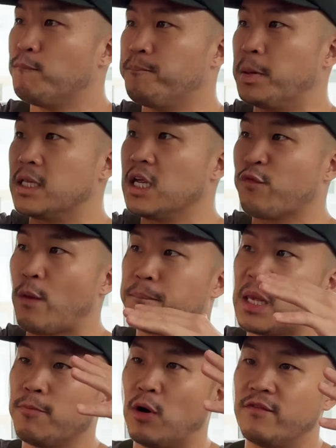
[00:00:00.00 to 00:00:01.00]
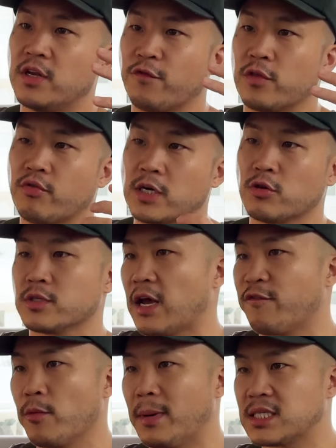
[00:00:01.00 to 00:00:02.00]
But different people have different thresholds. Like
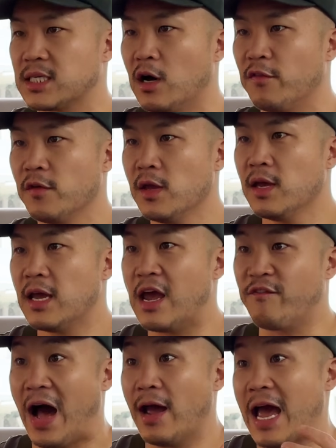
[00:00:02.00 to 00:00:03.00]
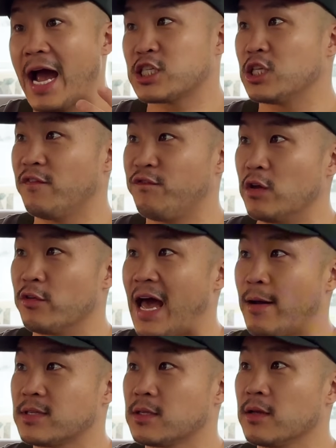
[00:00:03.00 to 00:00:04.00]
for myself, if I actually feel that,
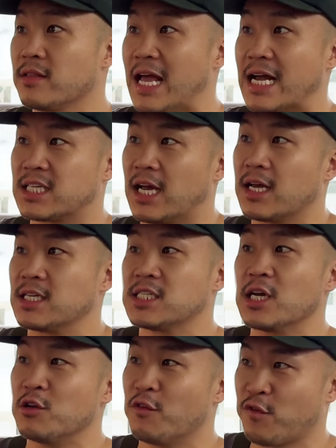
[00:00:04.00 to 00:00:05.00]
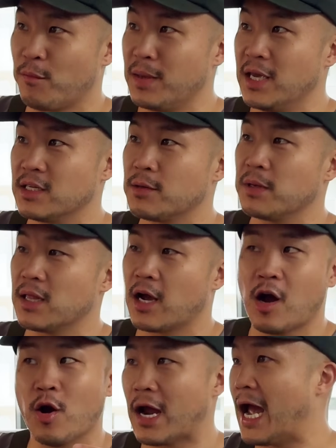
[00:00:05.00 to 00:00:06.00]
that's like a signal for me to be like,
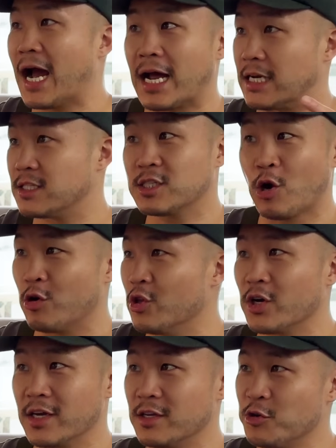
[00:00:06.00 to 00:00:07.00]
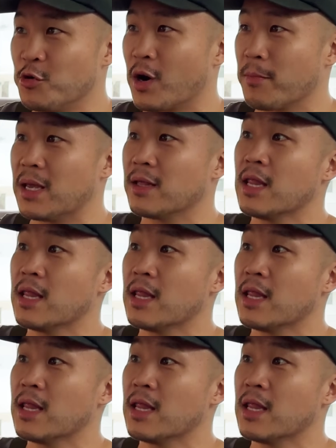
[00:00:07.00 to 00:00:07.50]
all right, I gotta start looking. You know what I mean?